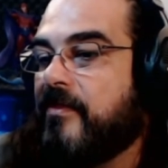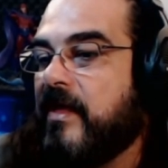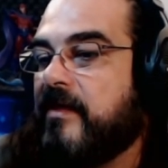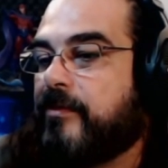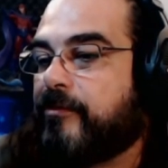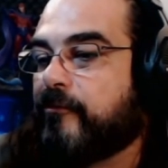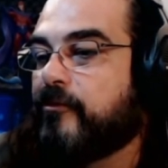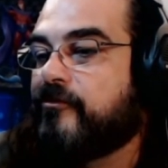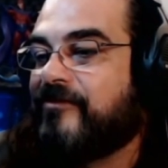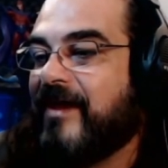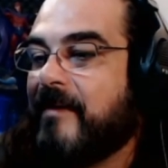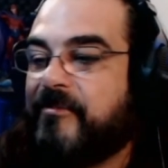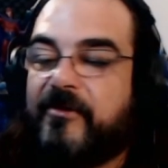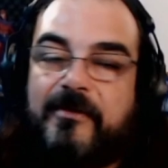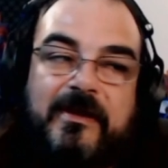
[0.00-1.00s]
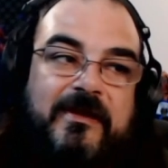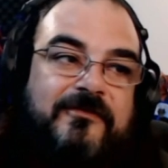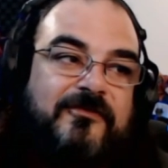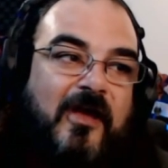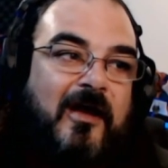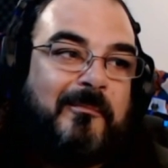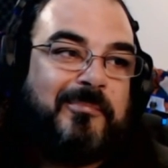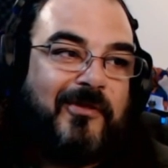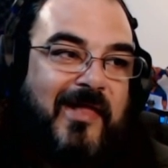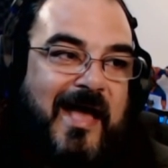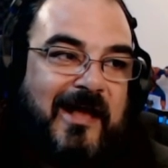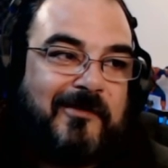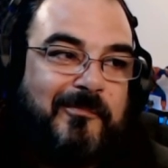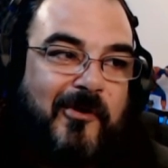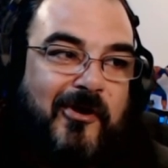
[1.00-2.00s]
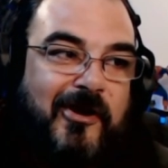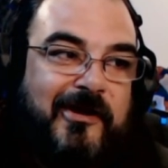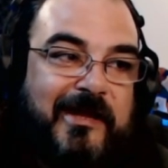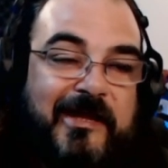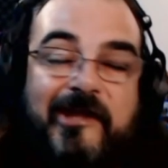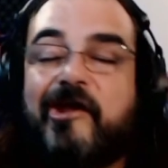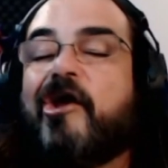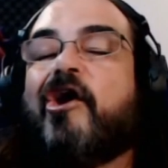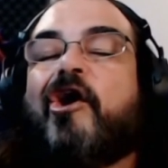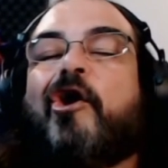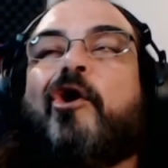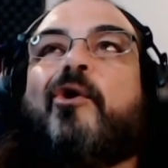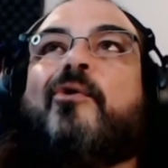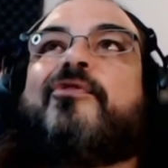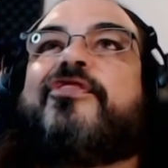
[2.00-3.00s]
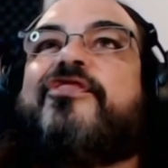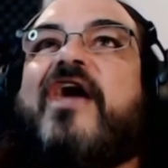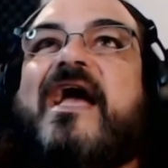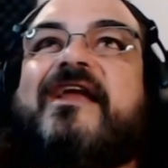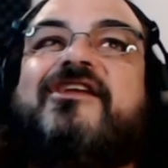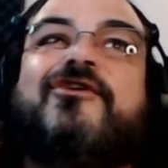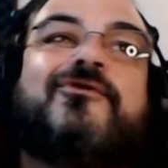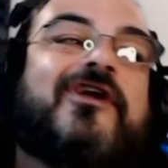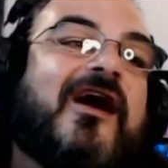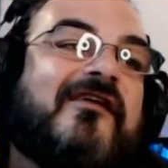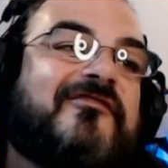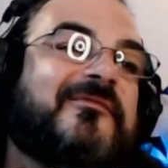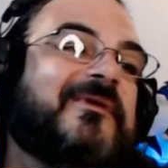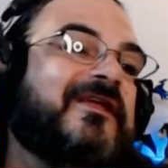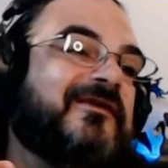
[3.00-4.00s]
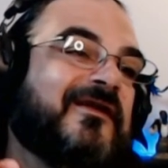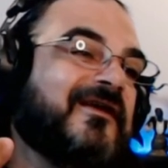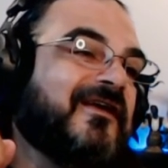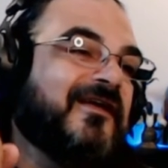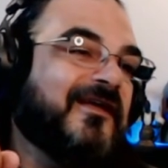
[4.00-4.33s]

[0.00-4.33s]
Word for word: they threw deputies a block party. Oh, thank you, government.